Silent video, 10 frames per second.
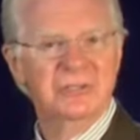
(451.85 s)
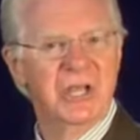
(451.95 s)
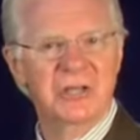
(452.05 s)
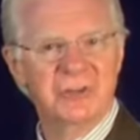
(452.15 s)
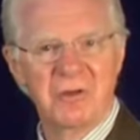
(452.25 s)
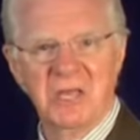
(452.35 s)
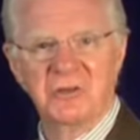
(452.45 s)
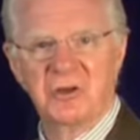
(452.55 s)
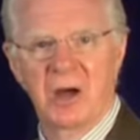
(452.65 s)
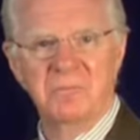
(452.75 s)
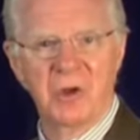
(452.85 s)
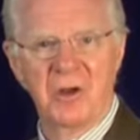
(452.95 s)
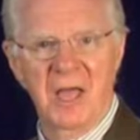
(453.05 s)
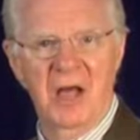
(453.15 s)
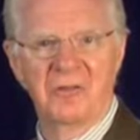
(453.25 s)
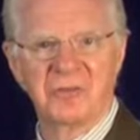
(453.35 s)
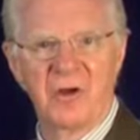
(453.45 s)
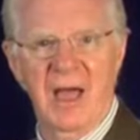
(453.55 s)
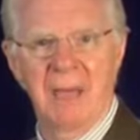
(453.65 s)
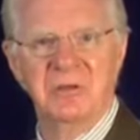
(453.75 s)
Change your income, your health,
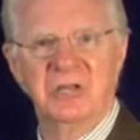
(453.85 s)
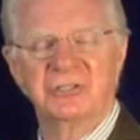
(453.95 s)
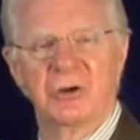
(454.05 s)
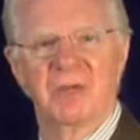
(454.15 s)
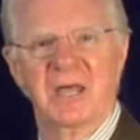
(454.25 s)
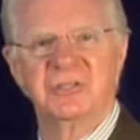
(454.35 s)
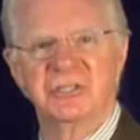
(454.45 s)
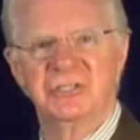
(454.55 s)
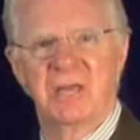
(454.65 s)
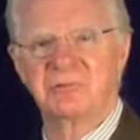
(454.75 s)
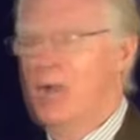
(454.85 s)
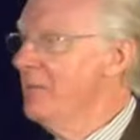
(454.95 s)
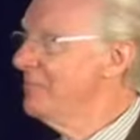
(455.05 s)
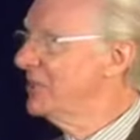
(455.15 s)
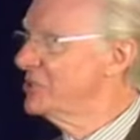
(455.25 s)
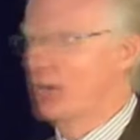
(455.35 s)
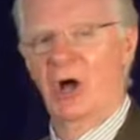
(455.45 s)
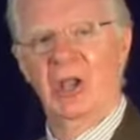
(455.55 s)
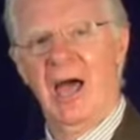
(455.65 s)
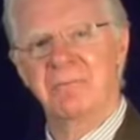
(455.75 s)
your happiness, your relationships, because it
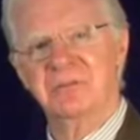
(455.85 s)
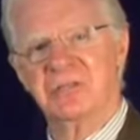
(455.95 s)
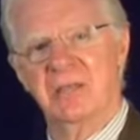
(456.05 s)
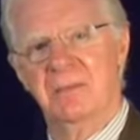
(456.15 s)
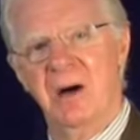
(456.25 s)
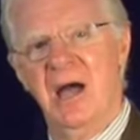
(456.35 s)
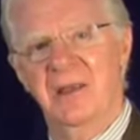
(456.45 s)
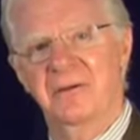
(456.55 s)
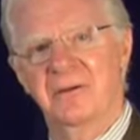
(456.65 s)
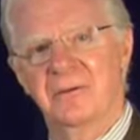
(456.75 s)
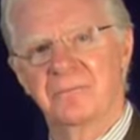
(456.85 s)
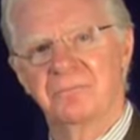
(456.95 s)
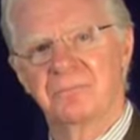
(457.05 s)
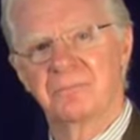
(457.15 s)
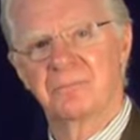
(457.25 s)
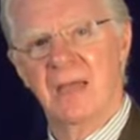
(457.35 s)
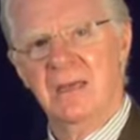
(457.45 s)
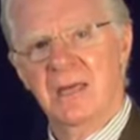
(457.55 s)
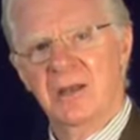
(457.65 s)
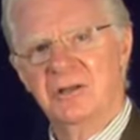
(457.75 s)
all happens in the mind.
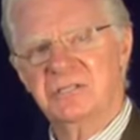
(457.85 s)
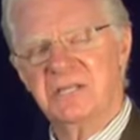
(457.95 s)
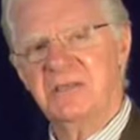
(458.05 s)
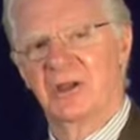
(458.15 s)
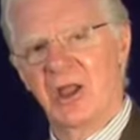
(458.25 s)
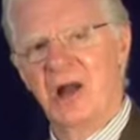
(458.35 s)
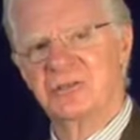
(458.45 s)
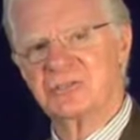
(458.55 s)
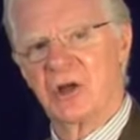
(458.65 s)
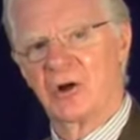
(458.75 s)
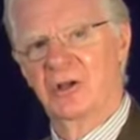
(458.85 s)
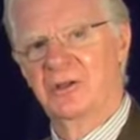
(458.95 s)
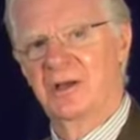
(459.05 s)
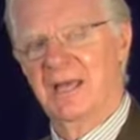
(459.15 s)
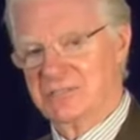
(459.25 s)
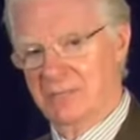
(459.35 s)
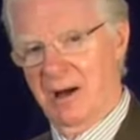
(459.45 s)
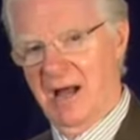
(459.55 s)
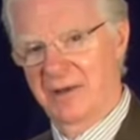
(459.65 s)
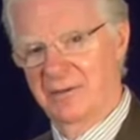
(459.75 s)
Now, you see, the large circle is the
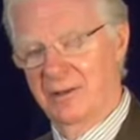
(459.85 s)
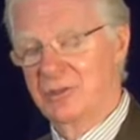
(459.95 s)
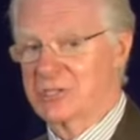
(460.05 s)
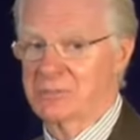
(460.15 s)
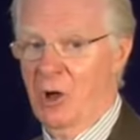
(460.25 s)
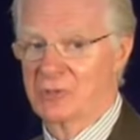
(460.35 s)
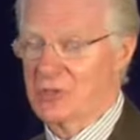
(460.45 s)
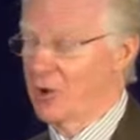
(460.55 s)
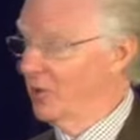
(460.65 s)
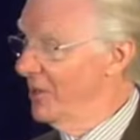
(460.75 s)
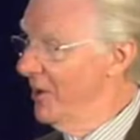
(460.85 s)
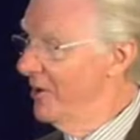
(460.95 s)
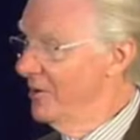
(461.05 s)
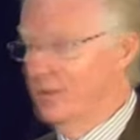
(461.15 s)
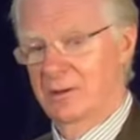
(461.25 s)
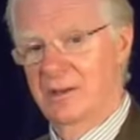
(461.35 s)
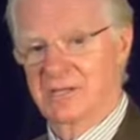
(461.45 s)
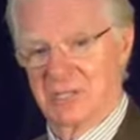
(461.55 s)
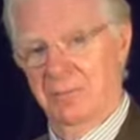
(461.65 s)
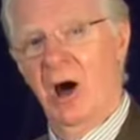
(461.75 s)
mind. The small circle here
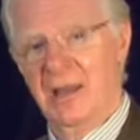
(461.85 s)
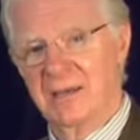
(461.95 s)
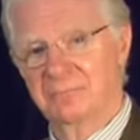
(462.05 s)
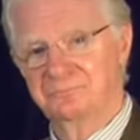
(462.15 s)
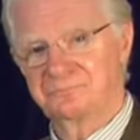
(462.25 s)
is the body.